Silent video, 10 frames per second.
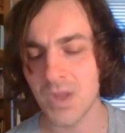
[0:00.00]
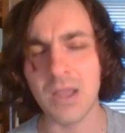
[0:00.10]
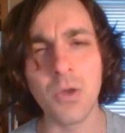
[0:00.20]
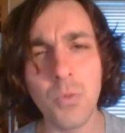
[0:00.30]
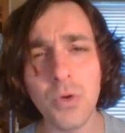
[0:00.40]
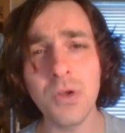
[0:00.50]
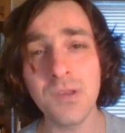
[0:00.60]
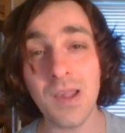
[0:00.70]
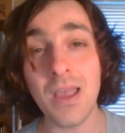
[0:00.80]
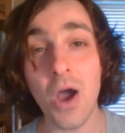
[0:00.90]
And the
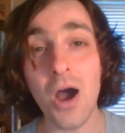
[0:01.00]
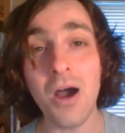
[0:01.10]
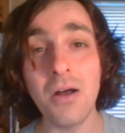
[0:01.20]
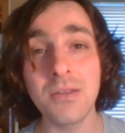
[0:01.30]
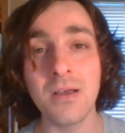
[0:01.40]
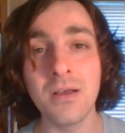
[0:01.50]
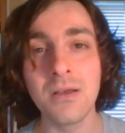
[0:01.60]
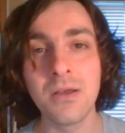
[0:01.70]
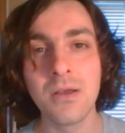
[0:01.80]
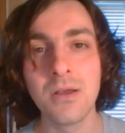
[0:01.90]
words hit harder
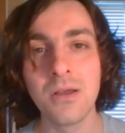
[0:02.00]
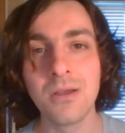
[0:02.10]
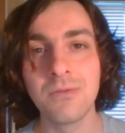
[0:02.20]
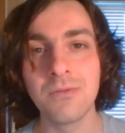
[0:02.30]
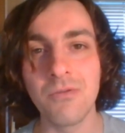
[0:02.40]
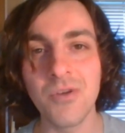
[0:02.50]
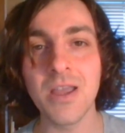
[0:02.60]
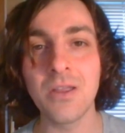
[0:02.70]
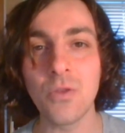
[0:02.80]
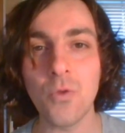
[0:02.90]
for
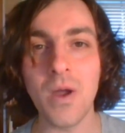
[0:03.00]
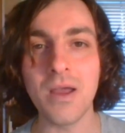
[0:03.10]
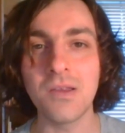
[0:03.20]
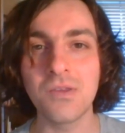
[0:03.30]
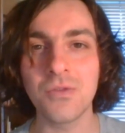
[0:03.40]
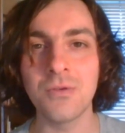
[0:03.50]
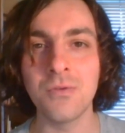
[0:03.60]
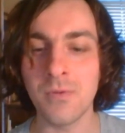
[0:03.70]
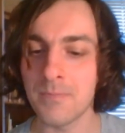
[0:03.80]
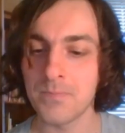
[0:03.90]
ringing twice
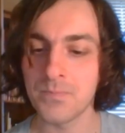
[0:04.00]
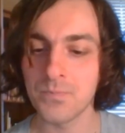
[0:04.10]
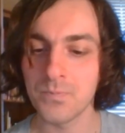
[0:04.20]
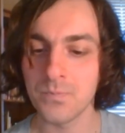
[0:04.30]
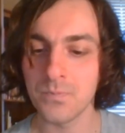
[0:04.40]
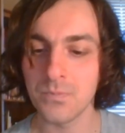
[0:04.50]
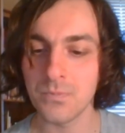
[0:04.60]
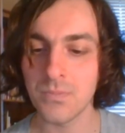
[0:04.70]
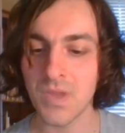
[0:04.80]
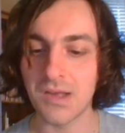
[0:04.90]
true.
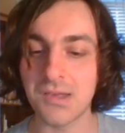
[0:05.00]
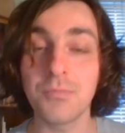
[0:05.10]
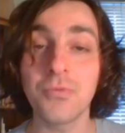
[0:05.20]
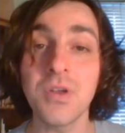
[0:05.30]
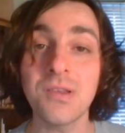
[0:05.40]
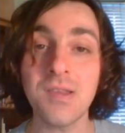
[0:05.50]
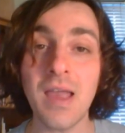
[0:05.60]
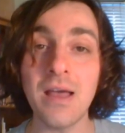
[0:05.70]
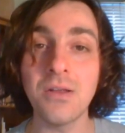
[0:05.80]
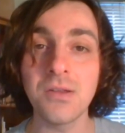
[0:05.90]
As the priest
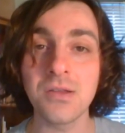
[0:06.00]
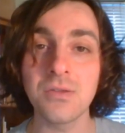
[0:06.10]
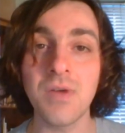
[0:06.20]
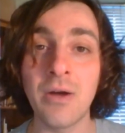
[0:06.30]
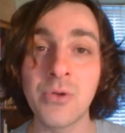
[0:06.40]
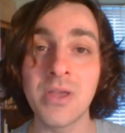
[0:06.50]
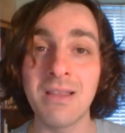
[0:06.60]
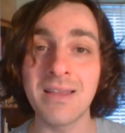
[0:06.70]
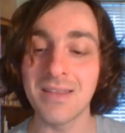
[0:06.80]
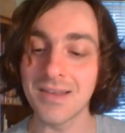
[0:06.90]
tells of how you
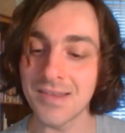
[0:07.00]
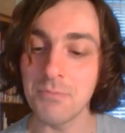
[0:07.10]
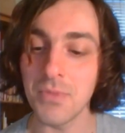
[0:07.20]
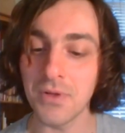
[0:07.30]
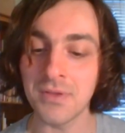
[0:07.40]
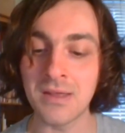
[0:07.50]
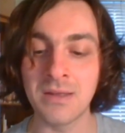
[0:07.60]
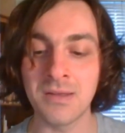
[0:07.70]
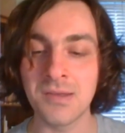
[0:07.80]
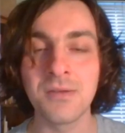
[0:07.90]
like the simple
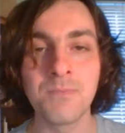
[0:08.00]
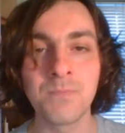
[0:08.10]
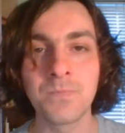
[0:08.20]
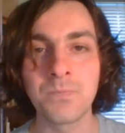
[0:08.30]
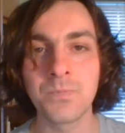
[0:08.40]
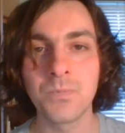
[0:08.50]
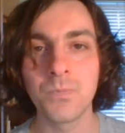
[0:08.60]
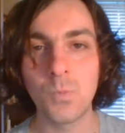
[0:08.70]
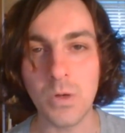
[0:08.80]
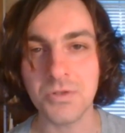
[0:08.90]
things,
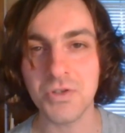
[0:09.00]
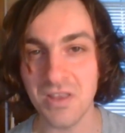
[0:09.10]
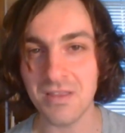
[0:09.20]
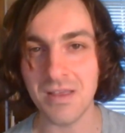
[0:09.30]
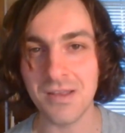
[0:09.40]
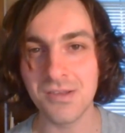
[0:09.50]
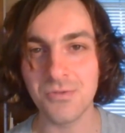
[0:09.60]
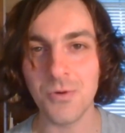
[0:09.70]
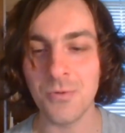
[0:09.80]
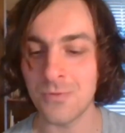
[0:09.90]
watching things
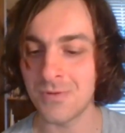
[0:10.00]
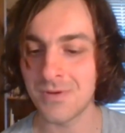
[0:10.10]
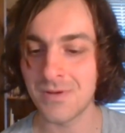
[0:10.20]
grow,